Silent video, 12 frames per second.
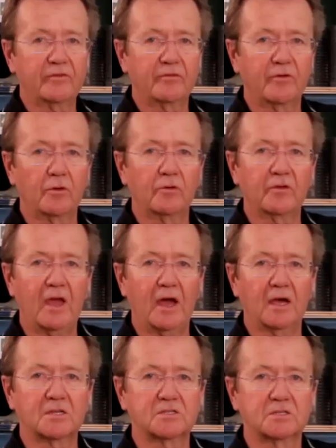the flow of
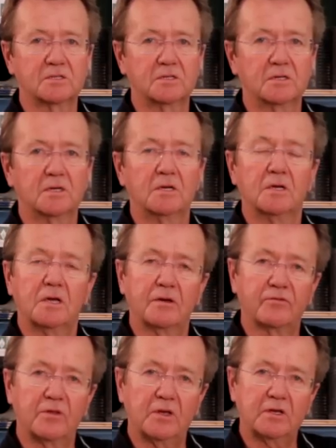gas
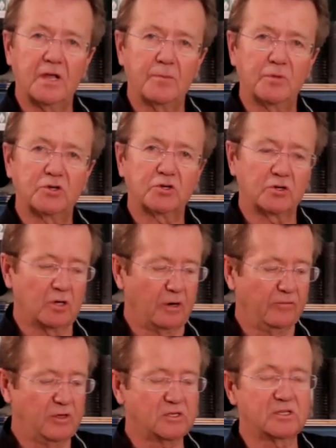if the temperature
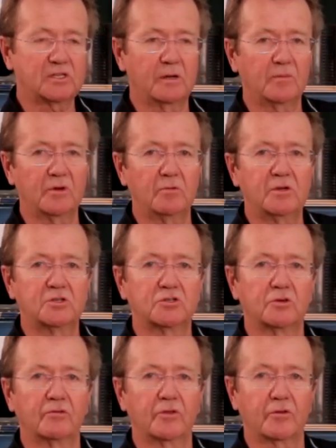of this assembly
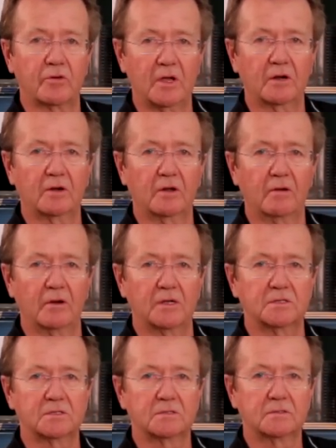reaches over 300
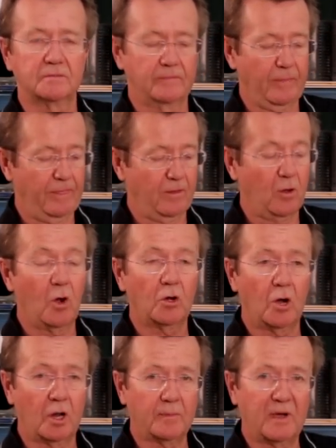degrees.
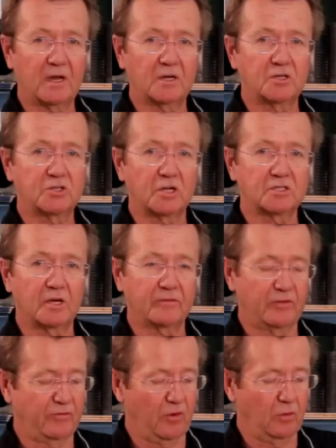Automatically shuts
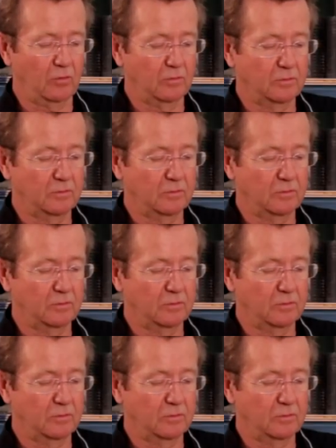off the flow.